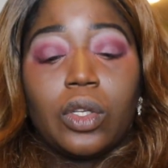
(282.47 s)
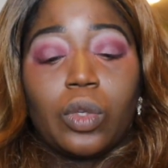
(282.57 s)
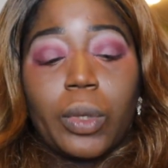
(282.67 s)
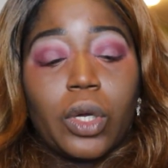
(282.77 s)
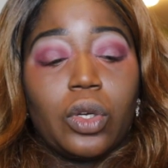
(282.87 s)

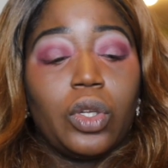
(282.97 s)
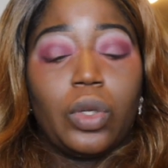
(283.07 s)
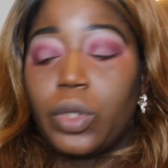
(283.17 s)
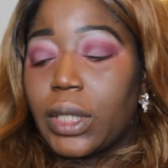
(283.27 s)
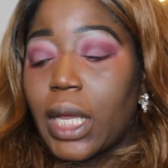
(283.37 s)
so we're going to
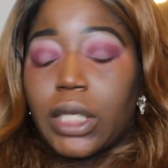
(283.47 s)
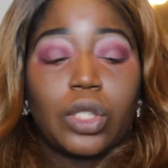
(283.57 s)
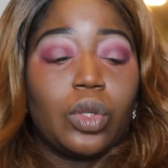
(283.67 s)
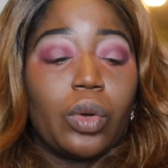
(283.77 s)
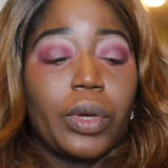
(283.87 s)
use that
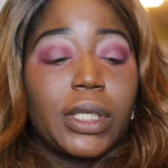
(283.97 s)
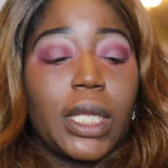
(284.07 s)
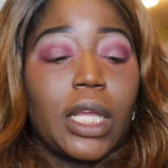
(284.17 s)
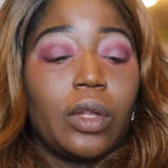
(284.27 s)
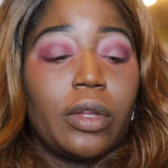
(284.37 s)
to create
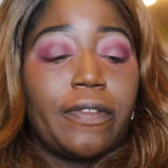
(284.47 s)
a halo